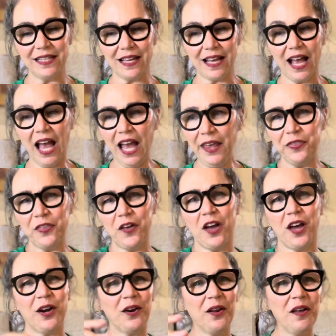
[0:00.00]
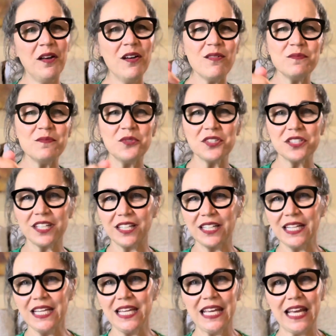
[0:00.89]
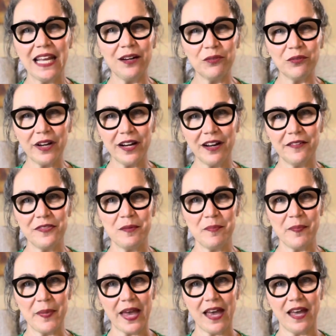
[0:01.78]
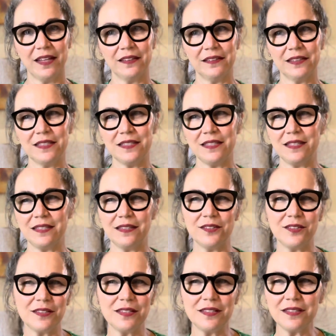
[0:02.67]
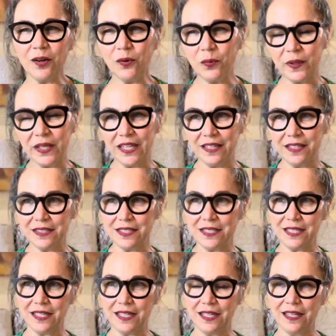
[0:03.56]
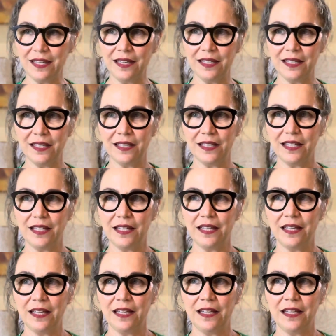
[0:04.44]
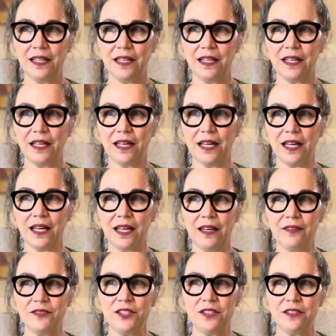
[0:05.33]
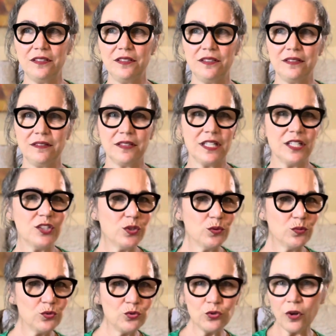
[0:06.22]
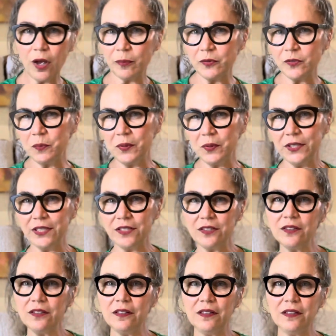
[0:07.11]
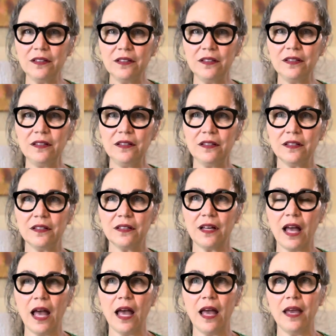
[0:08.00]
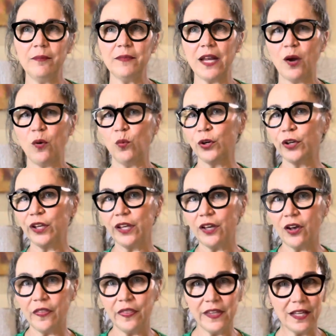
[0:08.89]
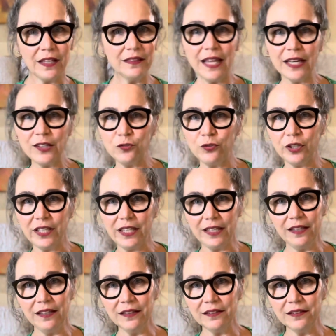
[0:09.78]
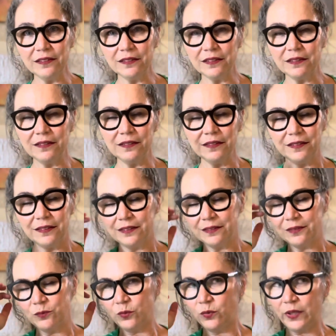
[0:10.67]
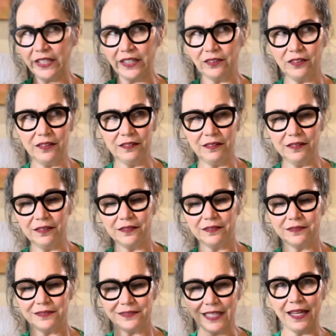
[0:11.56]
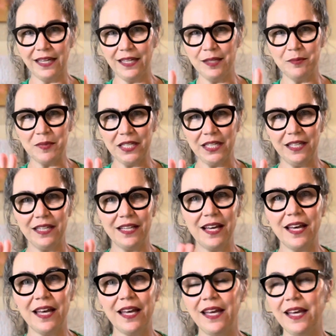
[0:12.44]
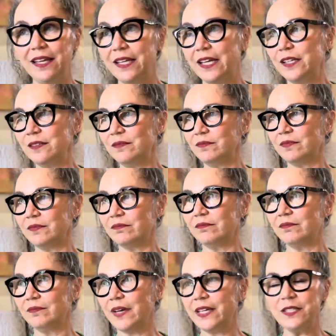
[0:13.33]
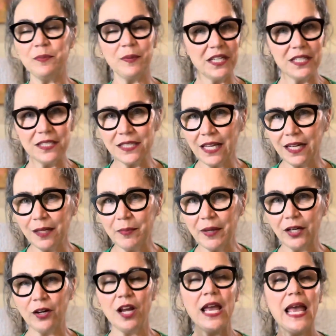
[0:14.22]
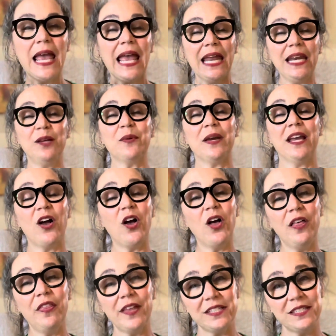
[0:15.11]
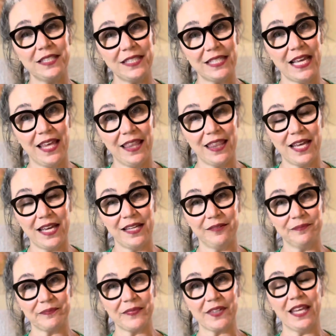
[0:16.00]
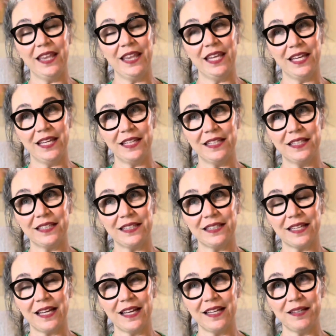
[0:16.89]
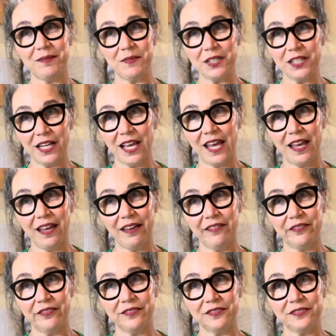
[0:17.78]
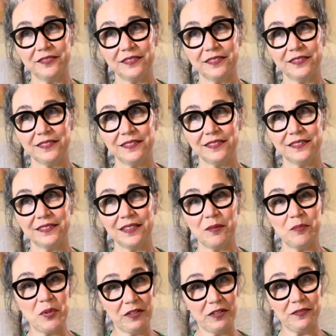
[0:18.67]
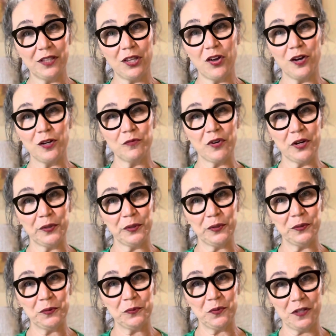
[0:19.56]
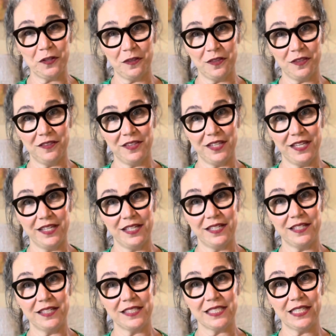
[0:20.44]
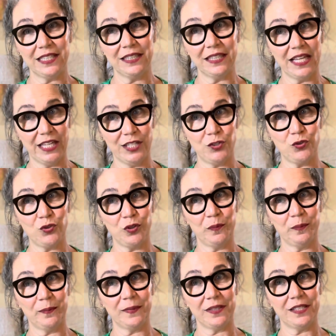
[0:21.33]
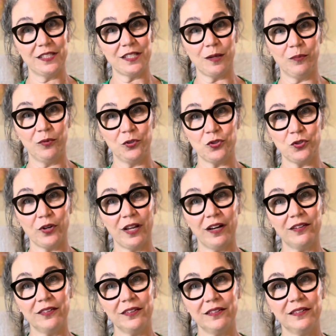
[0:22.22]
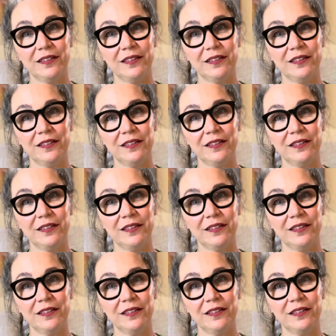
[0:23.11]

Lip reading: I thought, oh, I'm just gonna get it right off the bat. It looks so easy. I can do drop spindle. I'm now working on the electric eel wheel, tiny mini guy, and my spinning's getting better. Anyway, all that to say that I think I'm gonna have a bit of a long road with the LENDRUM double treadle.